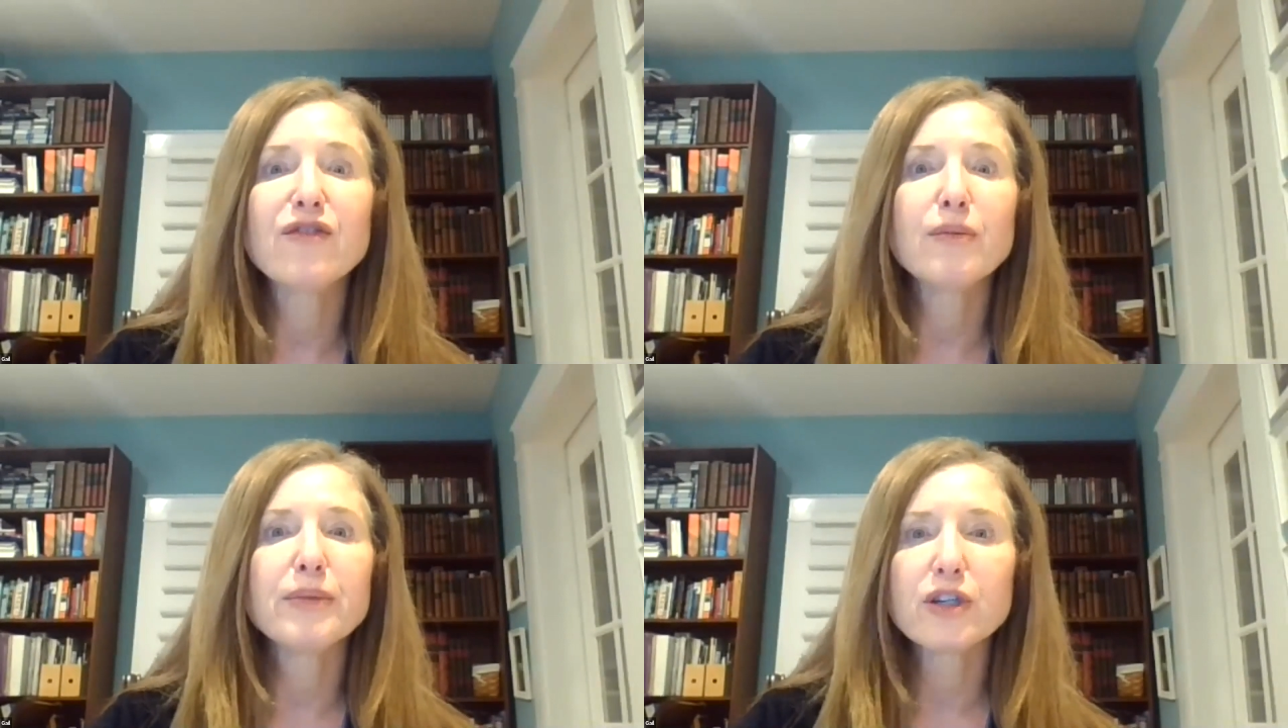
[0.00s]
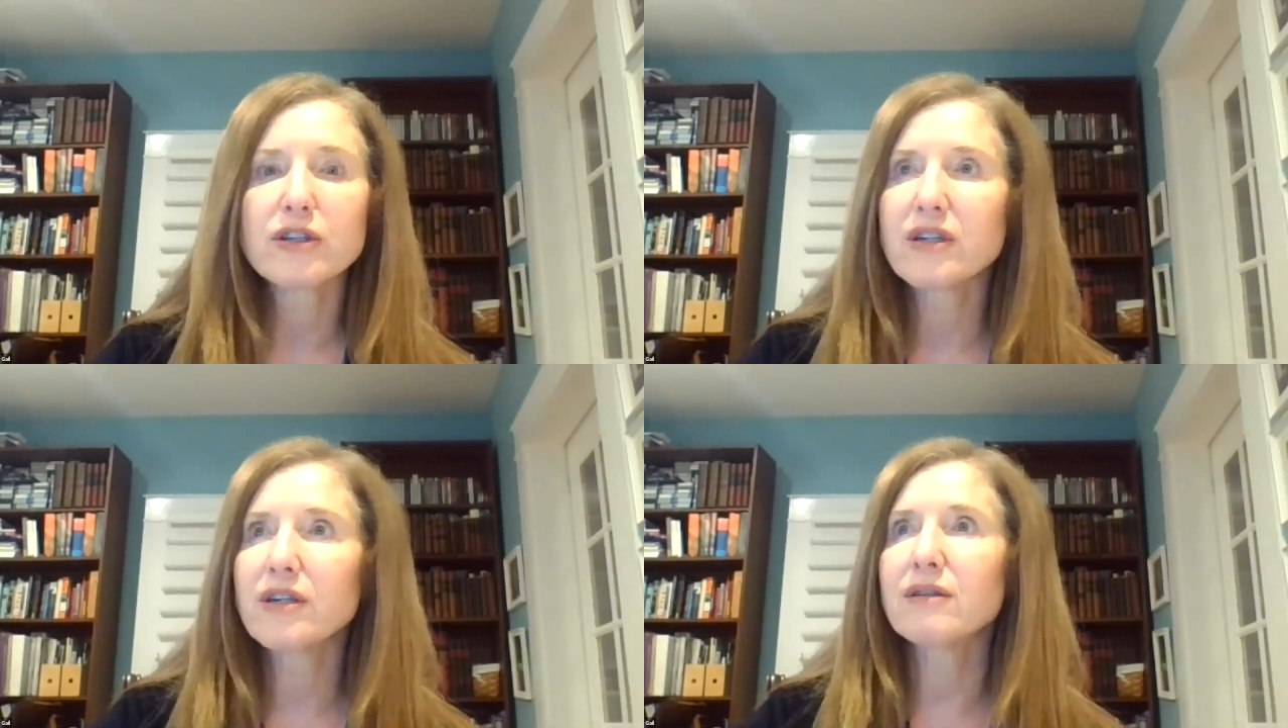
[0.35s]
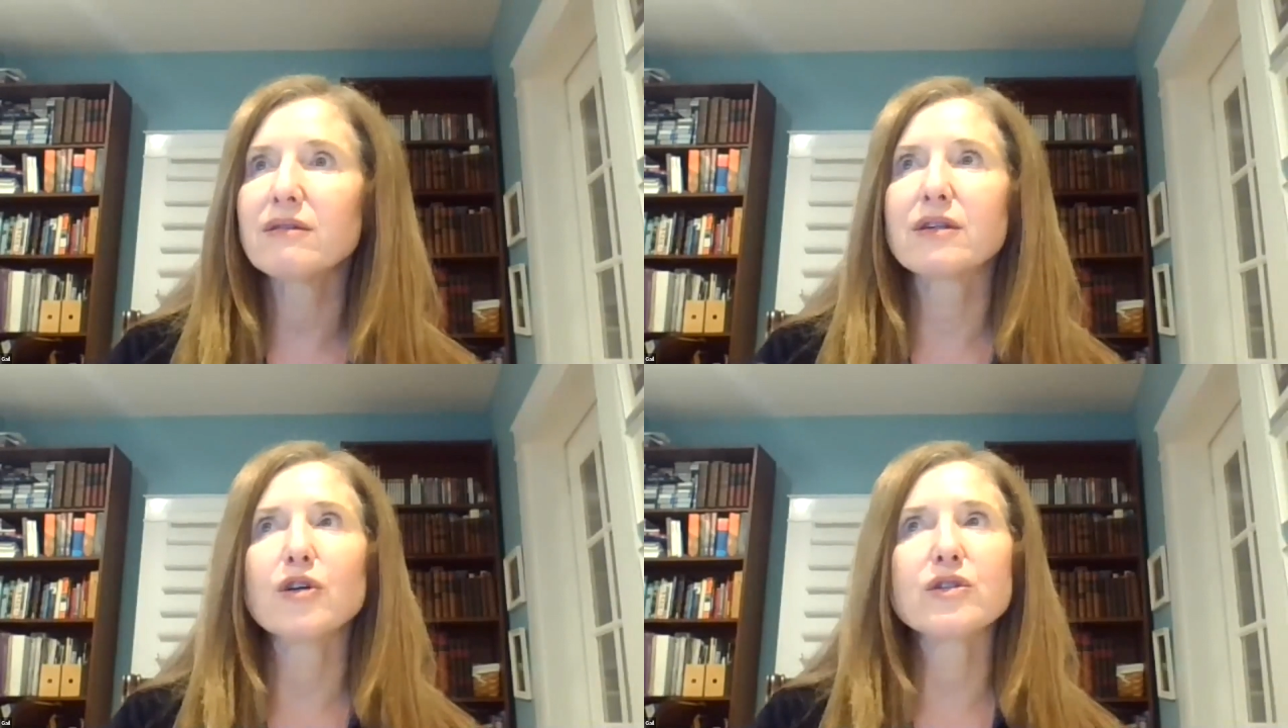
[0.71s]
If a builder
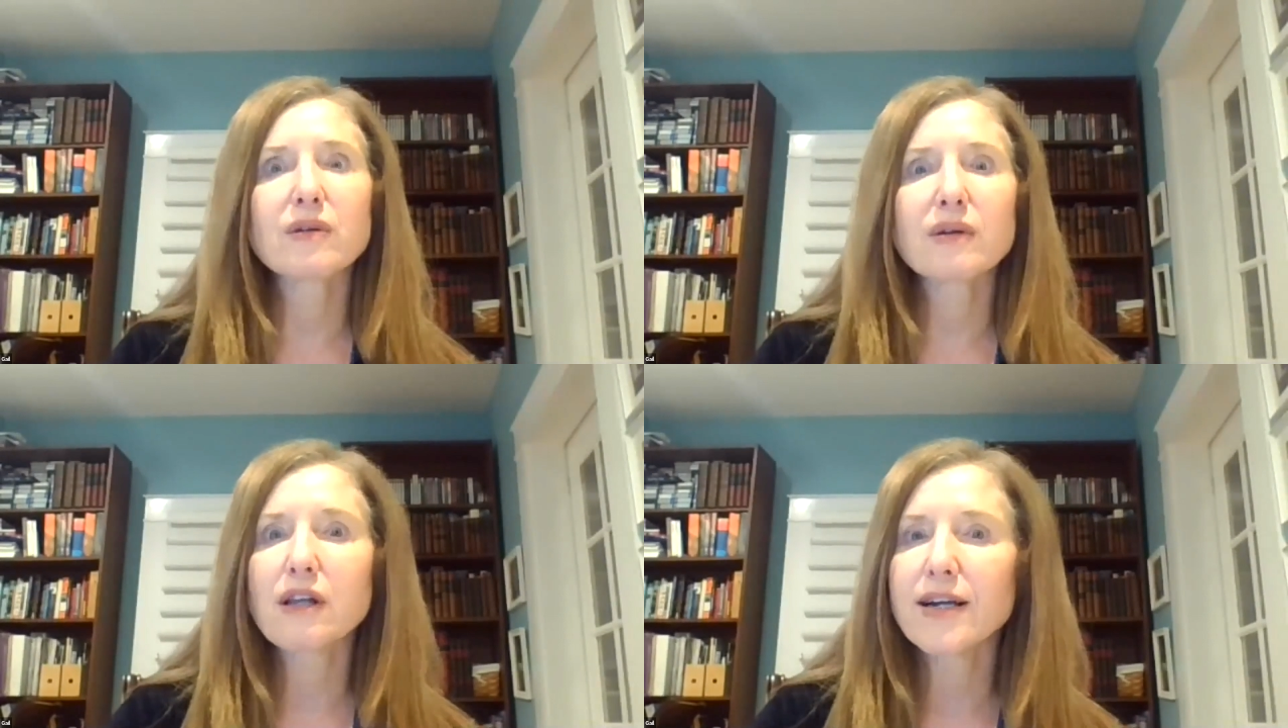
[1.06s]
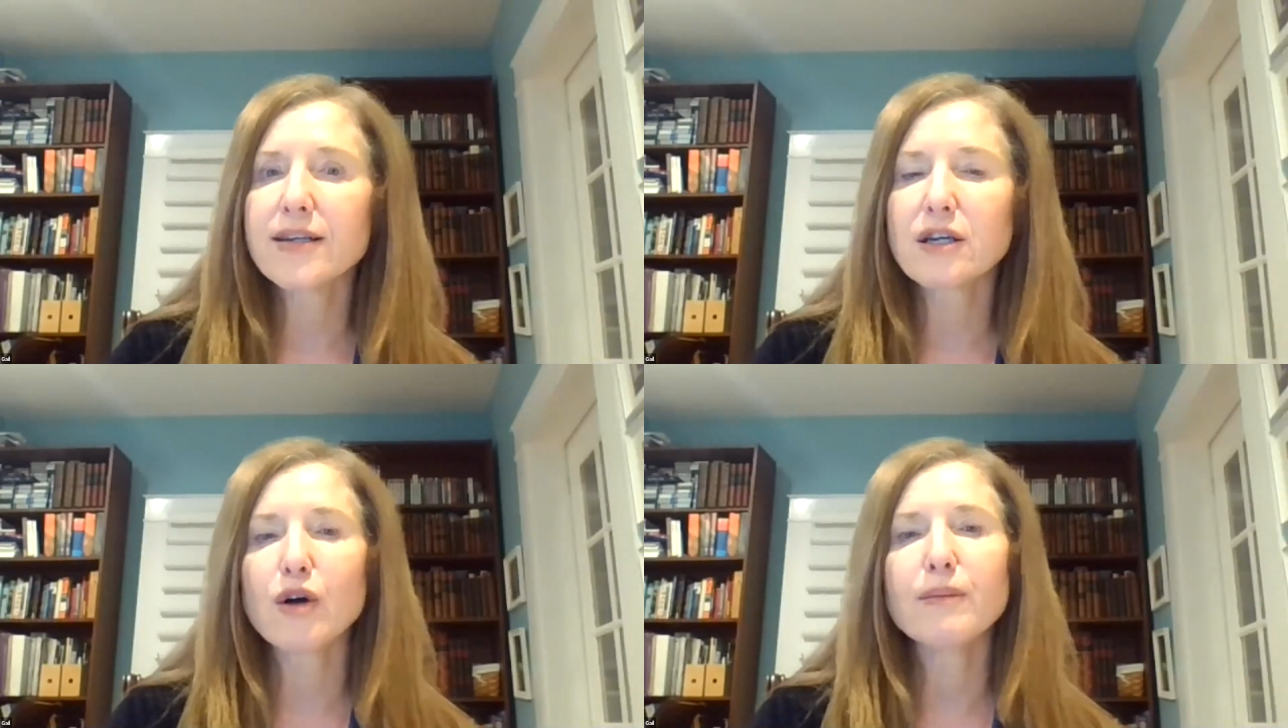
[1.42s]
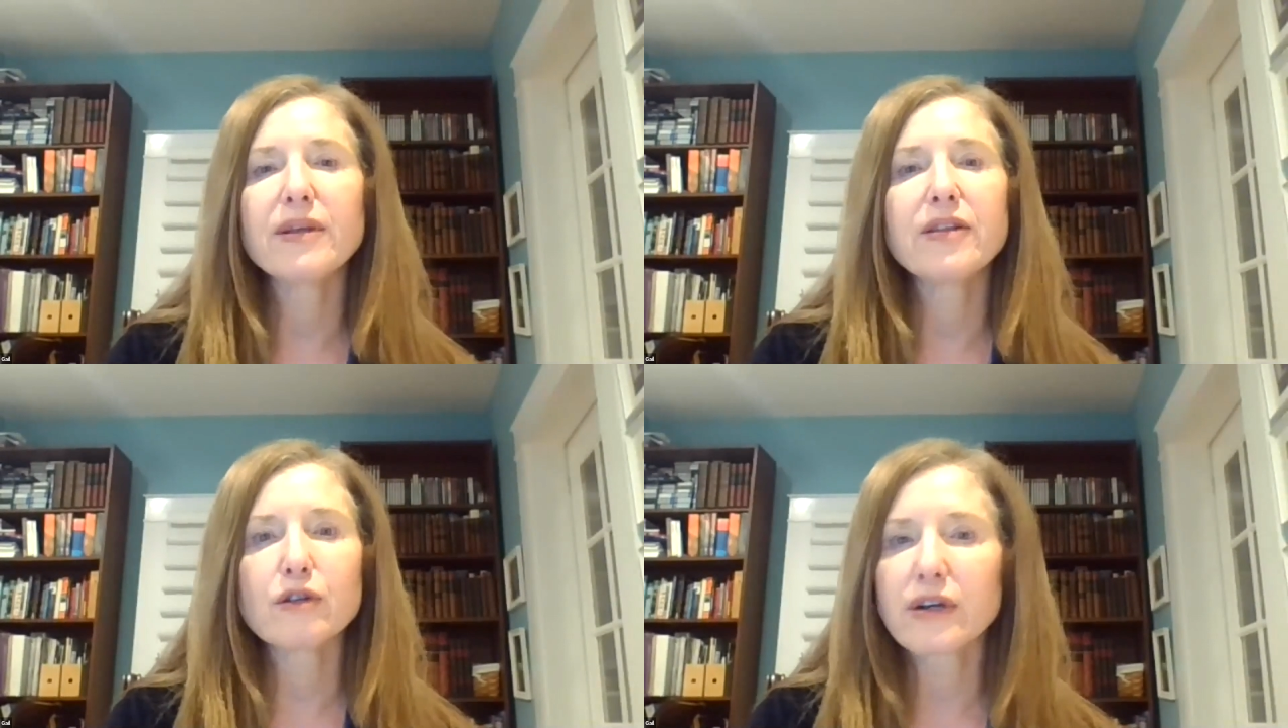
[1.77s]
goes to a client's home and they're